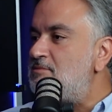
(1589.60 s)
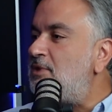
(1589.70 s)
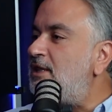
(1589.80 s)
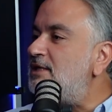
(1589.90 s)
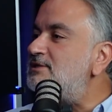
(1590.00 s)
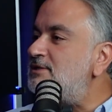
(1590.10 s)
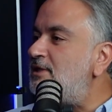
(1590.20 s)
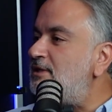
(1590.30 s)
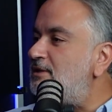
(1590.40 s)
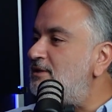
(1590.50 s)
But there's
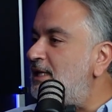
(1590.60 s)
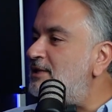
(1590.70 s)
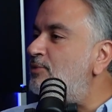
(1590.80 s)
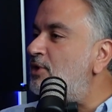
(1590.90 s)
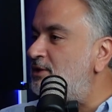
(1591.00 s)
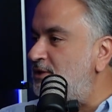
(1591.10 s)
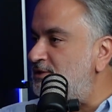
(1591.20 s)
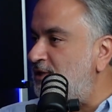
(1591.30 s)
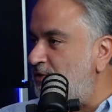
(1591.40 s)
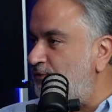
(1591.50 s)
still that blood
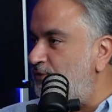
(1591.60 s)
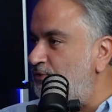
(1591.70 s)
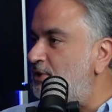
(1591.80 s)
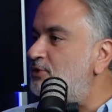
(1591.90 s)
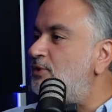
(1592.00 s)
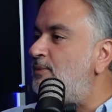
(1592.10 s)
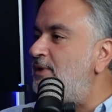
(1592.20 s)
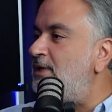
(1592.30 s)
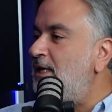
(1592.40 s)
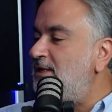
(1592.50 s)
inside of you
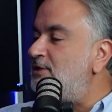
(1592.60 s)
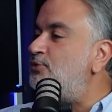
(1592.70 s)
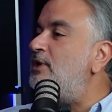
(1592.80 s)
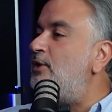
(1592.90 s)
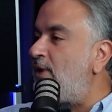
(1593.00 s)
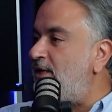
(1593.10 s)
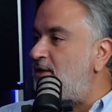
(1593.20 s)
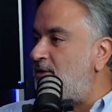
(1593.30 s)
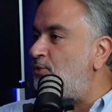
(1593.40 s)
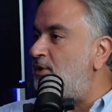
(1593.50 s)
that will
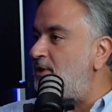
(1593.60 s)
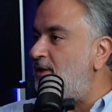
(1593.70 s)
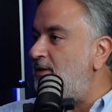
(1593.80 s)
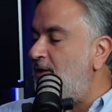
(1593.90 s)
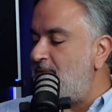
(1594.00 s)
awaken one day.